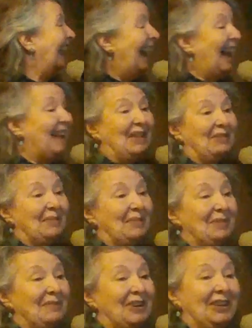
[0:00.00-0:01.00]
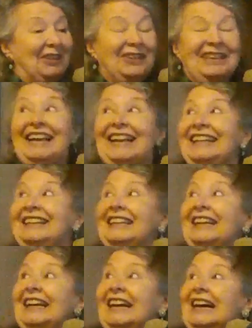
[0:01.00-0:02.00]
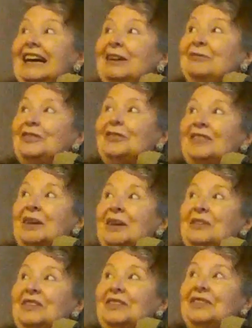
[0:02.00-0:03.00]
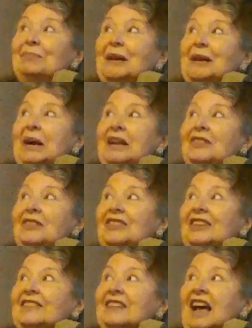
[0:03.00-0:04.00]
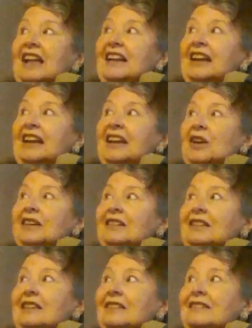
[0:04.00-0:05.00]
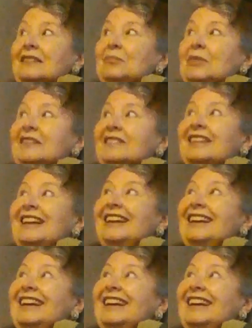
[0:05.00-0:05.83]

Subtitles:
I've never been very good at it. For some reason, my mind just does not hang on to these symbols.